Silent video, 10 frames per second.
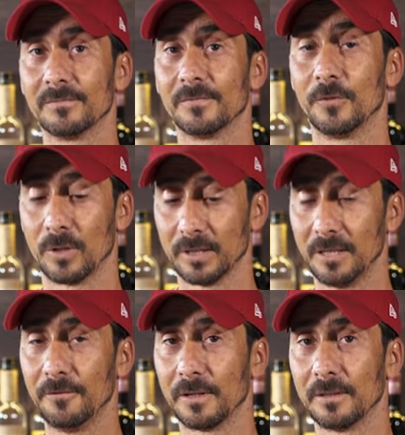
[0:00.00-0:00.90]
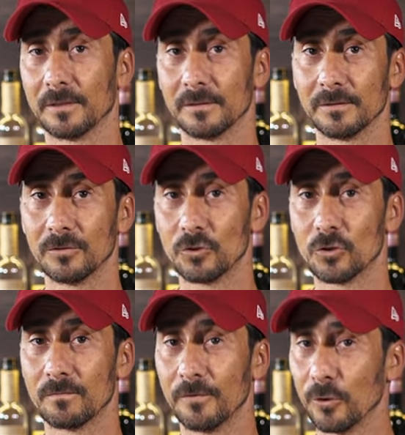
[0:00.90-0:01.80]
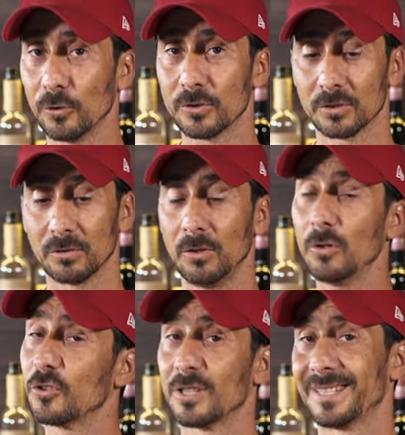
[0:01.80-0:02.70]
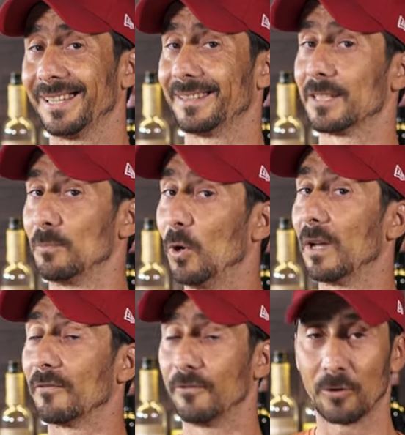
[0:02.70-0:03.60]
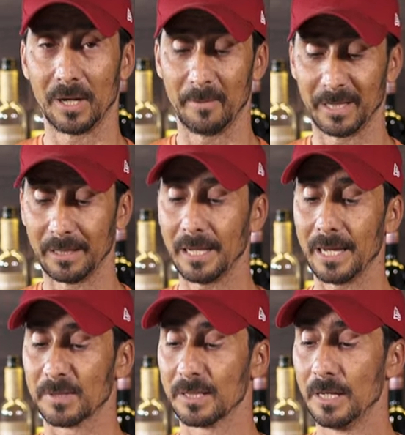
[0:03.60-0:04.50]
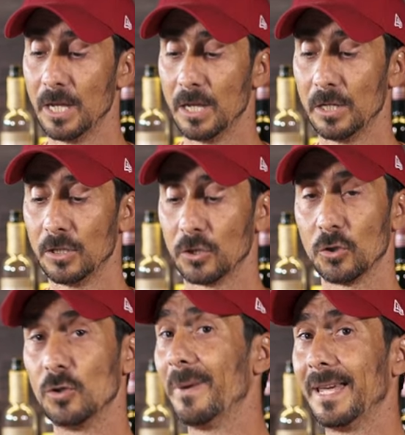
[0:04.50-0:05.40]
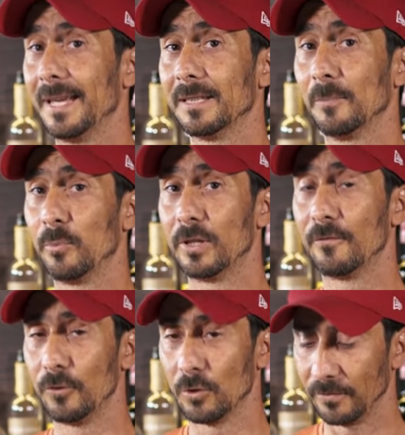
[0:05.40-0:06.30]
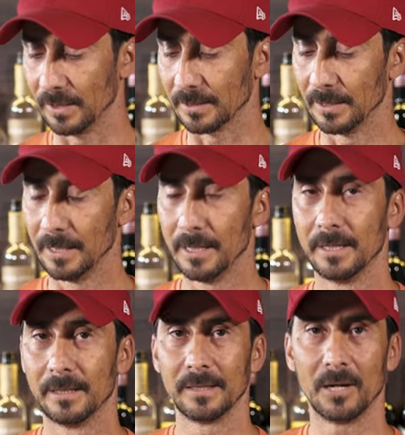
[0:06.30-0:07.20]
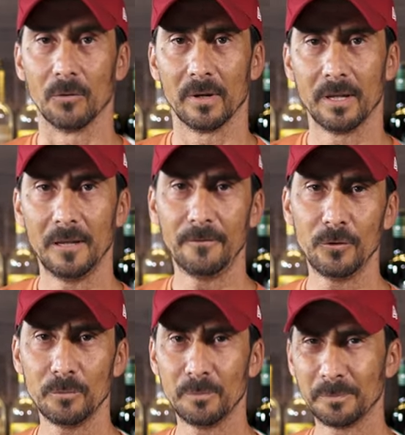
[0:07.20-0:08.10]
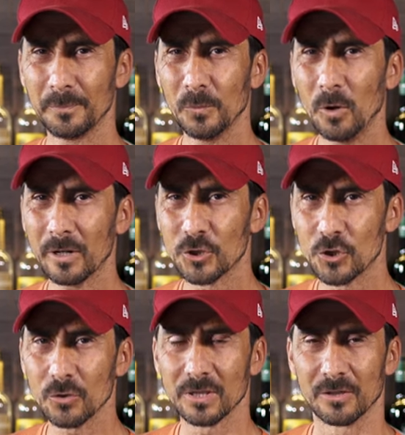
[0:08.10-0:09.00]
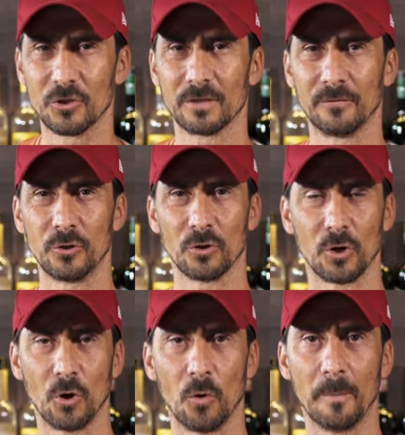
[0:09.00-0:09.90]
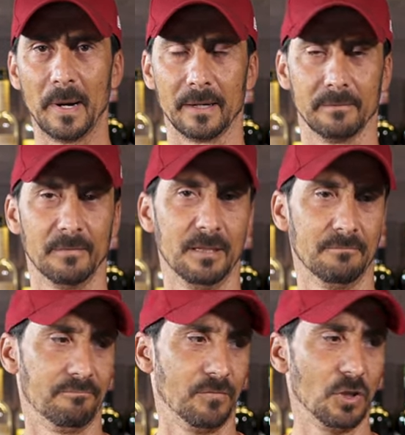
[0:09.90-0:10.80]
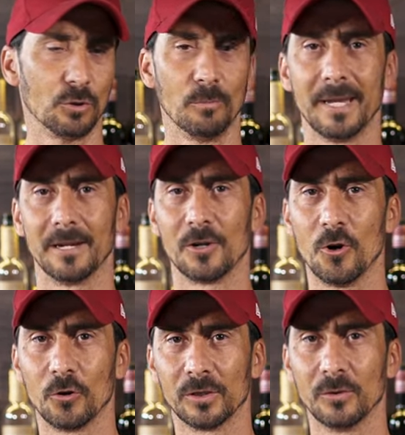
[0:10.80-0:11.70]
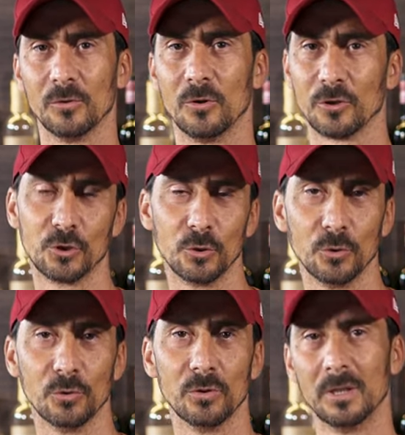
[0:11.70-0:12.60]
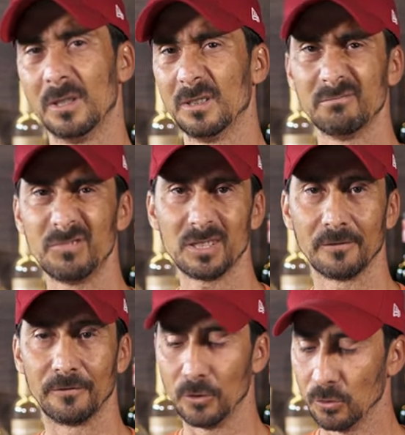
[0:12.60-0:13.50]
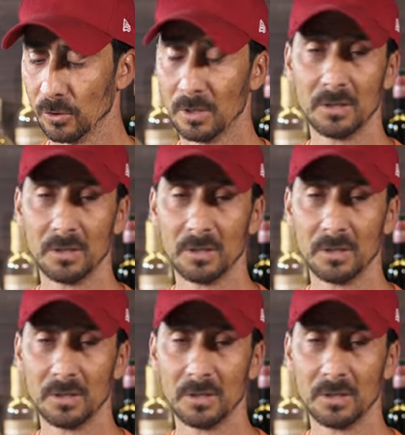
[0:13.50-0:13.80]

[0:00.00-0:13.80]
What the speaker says: for a different fruit, or just get the small one for lemon and limes. So you may end up with few of these. Now, if you want a juicer just for your home bar and just to make a cocktail or two, just a few,